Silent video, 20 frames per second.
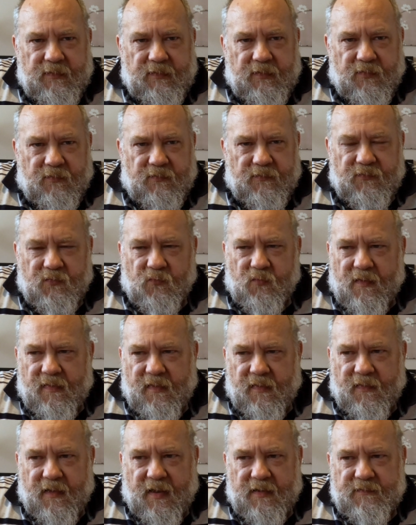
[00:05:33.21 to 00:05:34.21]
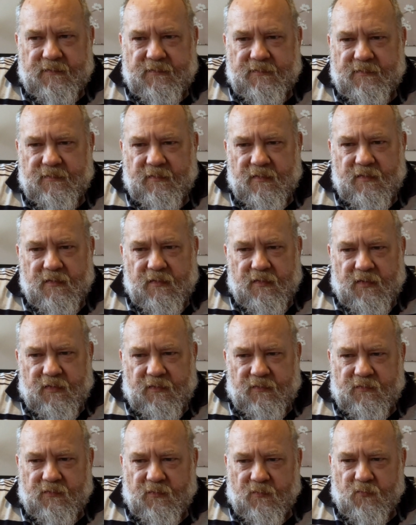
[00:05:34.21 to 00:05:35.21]
You know, so whether that's
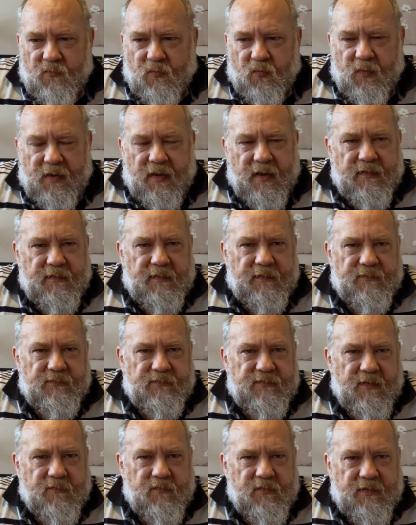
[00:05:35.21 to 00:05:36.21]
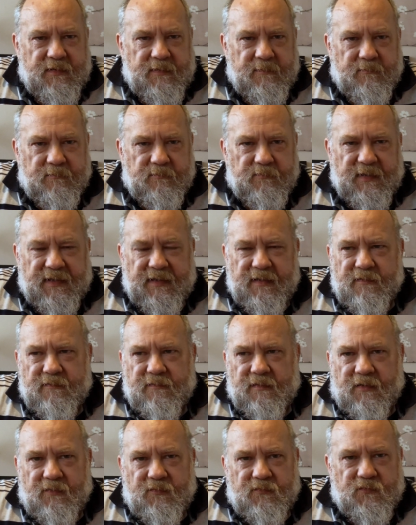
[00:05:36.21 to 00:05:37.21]
some weird esoteric
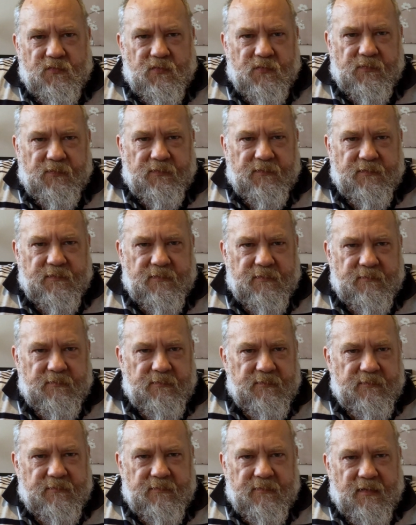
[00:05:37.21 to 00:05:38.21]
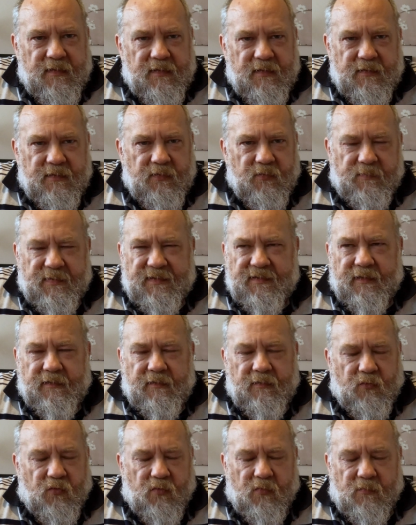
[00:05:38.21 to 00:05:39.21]
bean that grows, you know,
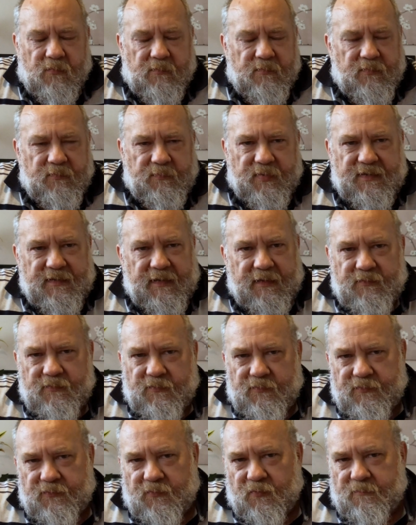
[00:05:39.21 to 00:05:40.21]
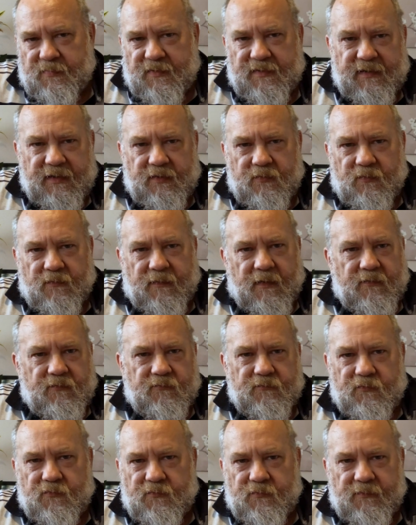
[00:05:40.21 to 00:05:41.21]
potatoes or potato
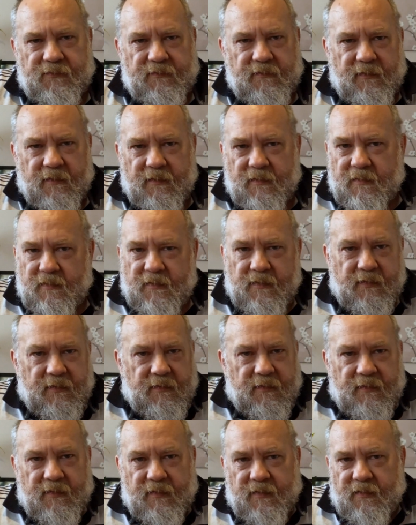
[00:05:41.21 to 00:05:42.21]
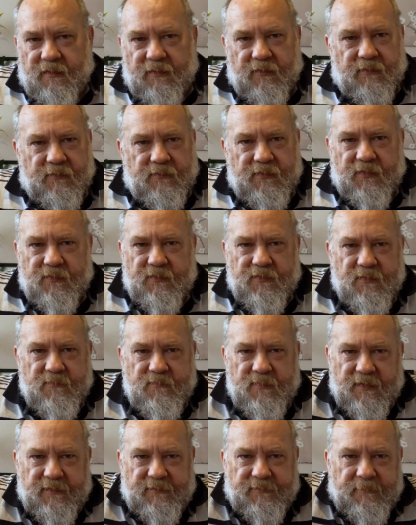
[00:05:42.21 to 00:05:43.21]
that grows, you know,
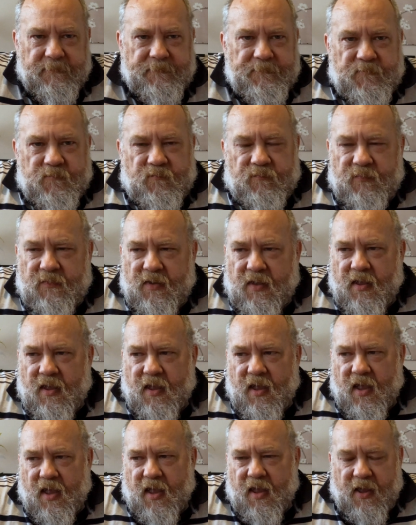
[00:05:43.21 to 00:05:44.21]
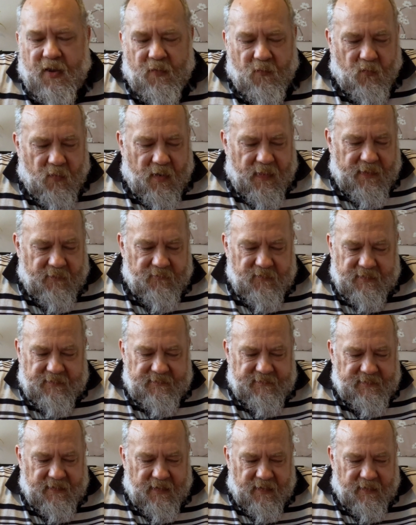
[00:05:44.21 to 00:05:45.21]
cucumbers, whether
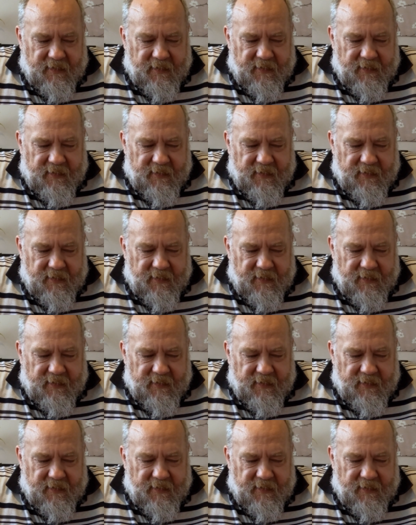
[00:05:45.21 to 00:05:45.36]
it's,